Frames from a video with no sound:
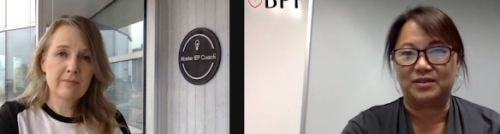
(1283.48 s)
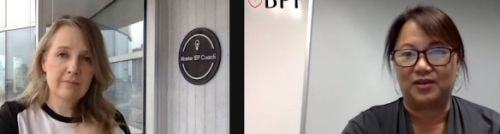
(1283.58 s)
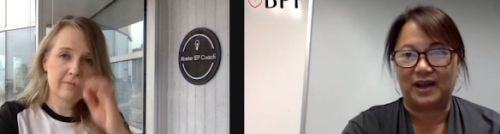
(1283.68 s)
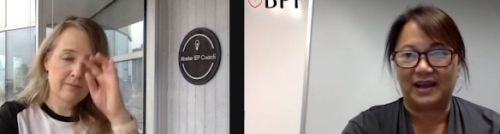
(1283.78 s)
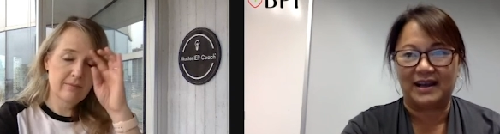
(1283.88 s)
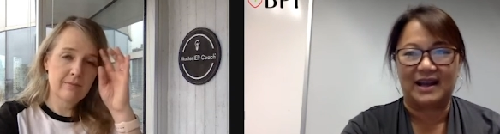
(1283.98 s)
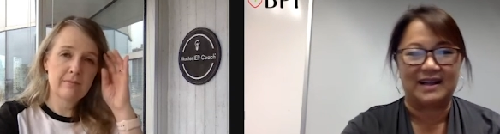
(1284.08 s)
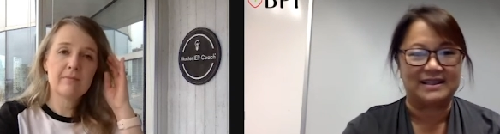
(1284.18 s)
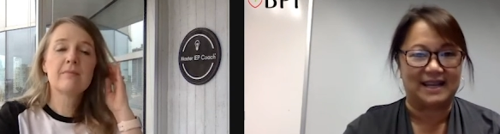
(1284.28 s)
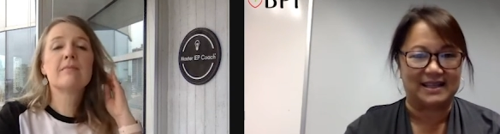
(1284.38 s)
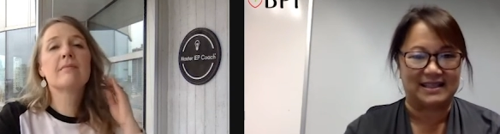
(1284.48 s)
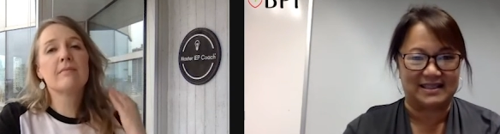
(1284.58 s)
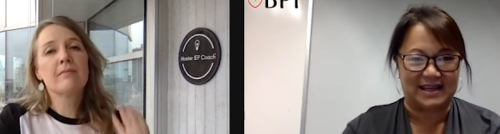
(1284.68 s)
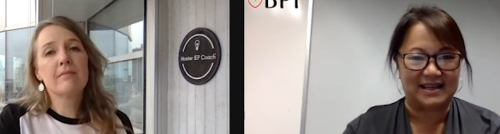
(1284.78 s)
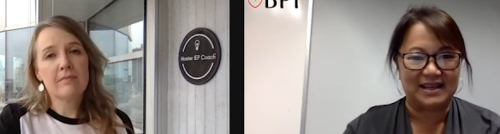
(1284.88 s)
Speaker 1: So go ahead and contact us
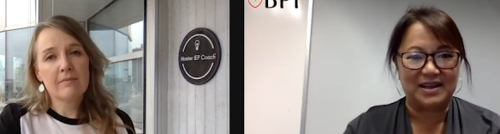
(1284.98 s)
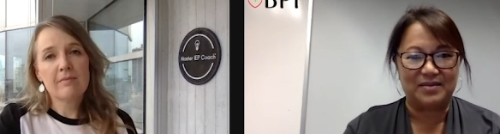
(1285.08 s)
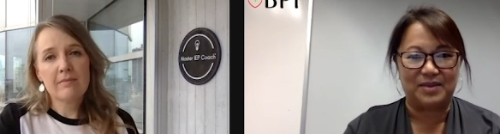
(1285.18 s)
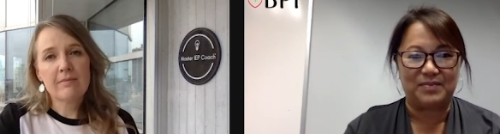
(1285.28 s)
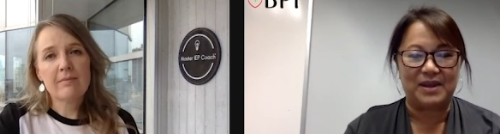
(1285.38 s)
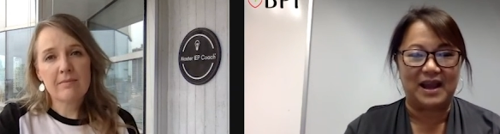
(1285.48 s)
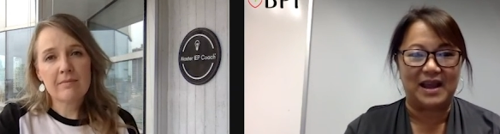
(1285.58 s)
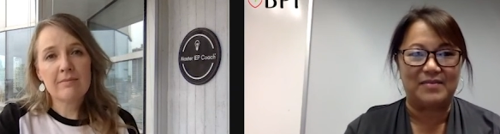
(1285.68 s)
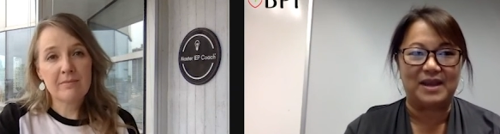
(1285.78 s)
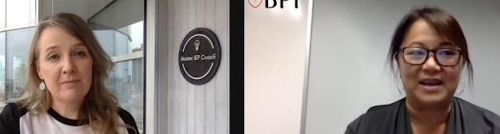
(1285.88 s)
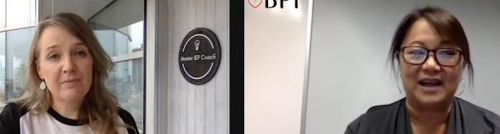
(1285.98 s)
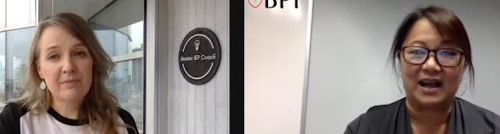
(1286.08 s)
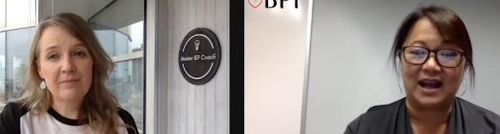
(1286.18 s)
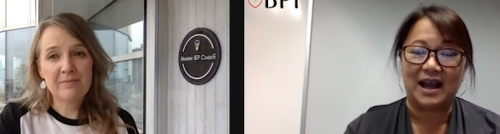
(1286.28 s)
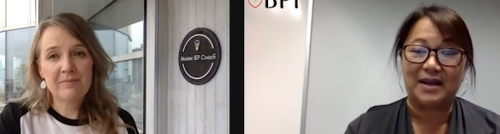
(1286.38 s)
at
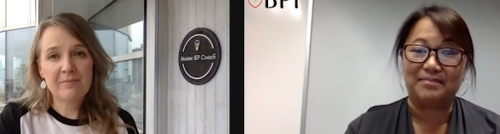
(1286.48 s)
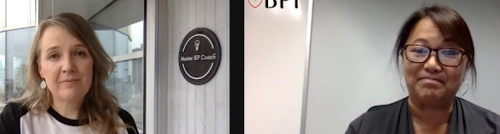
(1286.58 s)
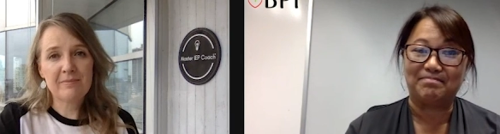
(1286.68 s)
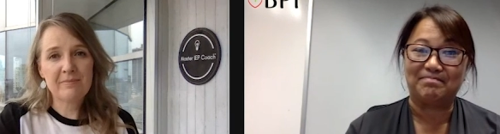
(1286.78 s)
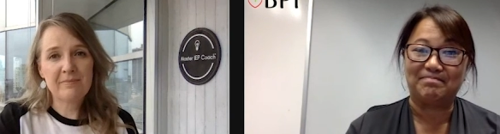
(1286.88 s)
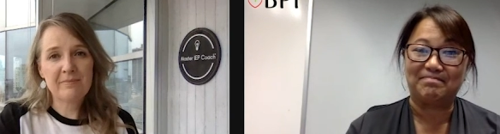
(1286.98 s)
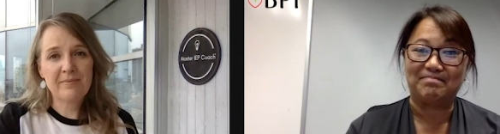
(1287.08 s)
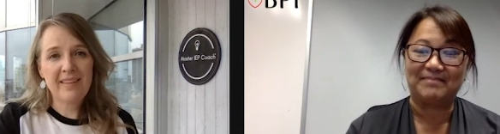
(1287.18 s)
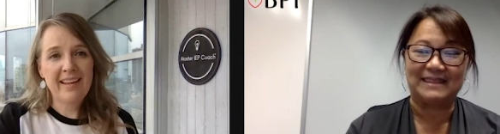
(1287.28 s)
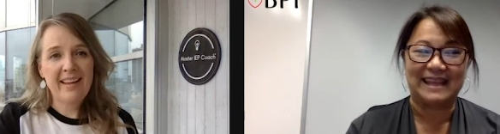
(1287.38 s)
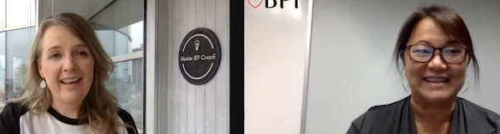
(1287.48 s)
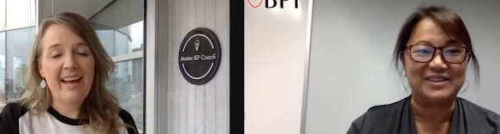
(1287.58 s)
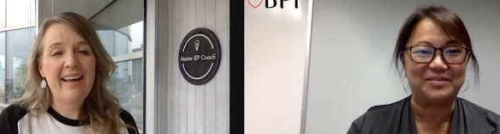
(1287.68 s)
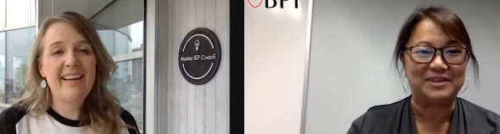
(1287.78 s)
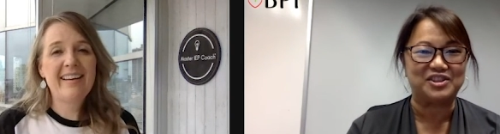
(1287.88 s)
bpiabs.com. Thanks
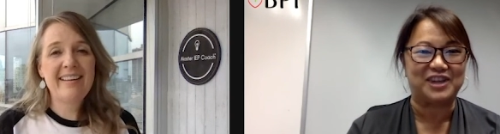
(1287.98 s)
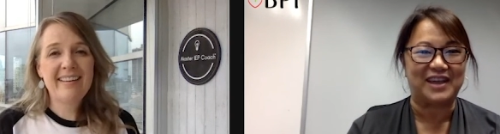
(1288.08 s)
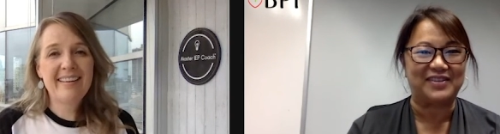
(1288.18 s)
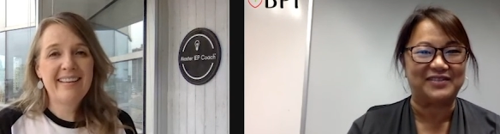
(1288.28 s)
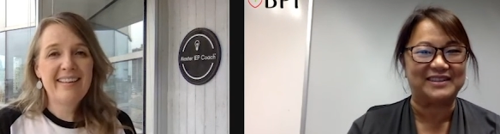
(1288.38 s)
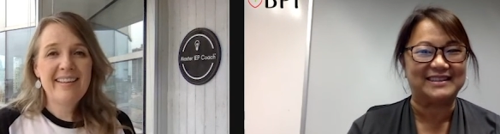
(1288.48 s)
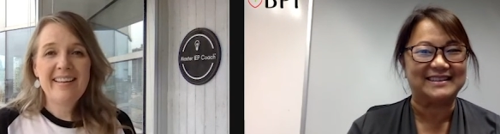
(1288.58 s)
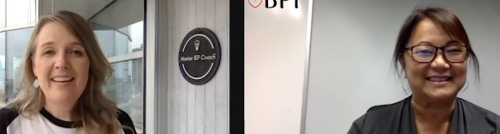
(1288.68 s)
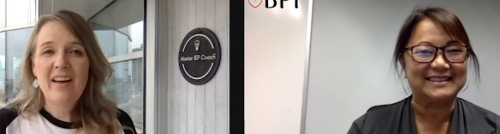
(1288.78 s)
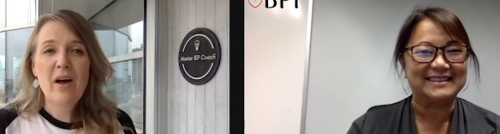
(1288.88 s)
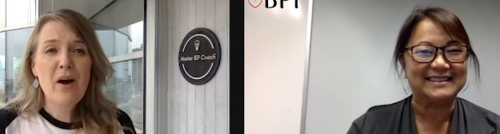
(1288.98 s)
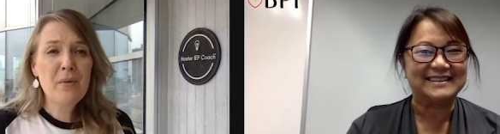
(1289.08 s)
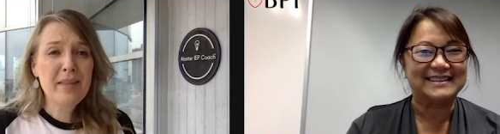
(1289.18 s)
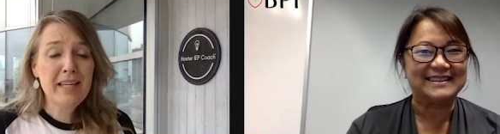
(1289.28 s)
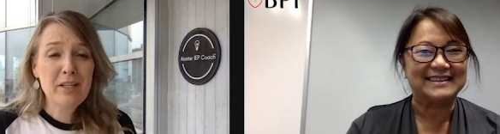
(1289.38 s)
so much, Catherine.
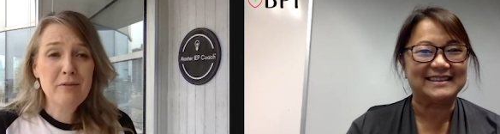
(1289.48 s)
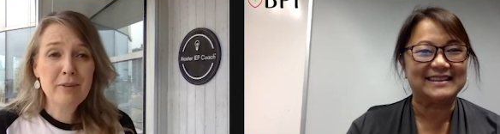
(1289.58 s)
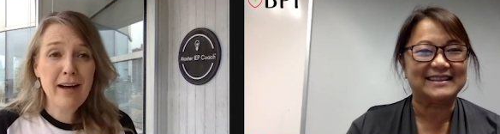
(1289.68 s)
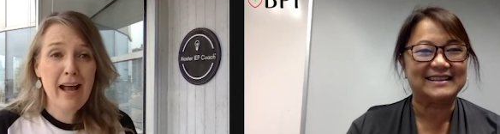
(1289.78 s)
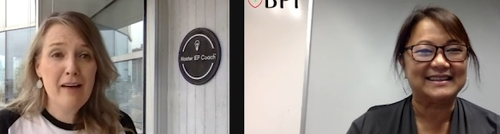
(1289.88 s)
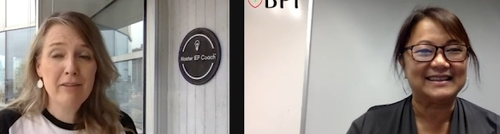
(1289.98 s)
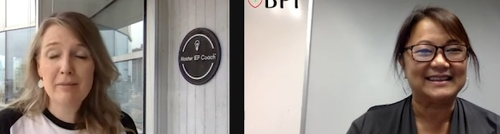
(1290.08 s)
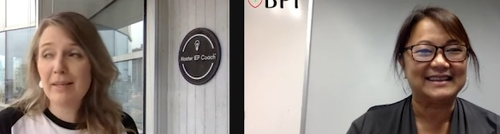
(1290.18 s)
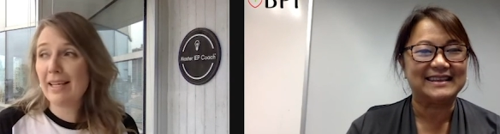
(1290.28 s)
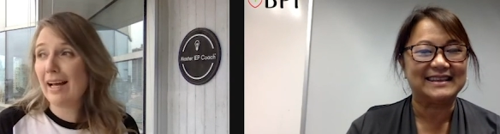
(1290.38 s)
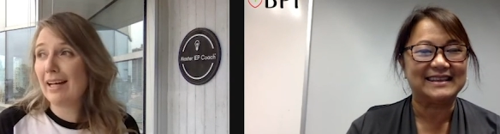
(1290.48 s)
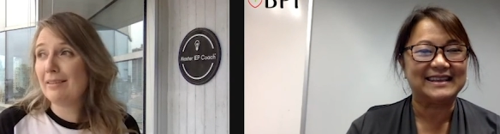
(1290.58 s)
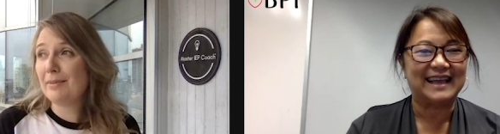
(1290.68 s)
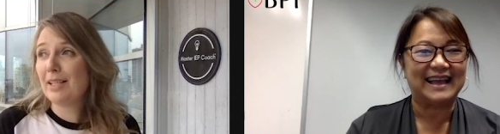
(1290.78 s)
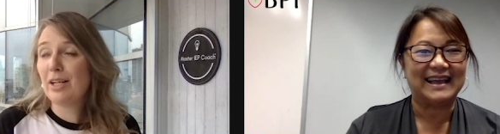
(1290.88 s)
Speaker 2: Oh, thank you for having me.
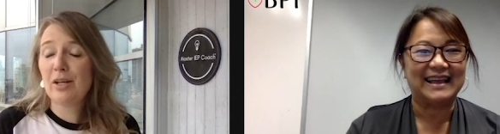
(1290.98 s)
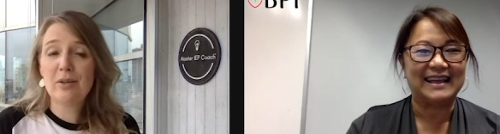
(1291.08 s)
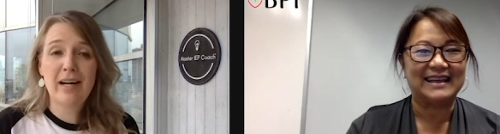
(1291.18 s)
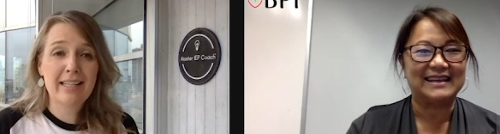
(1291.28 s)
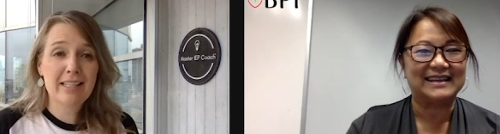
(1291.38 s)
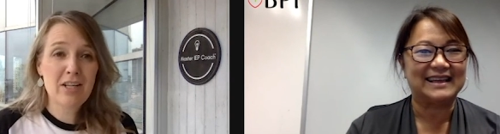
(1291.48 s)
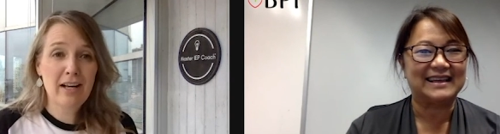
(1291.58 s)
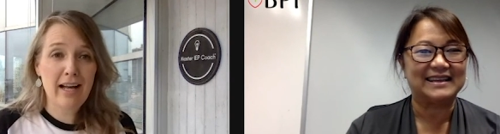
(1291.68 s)
I could talk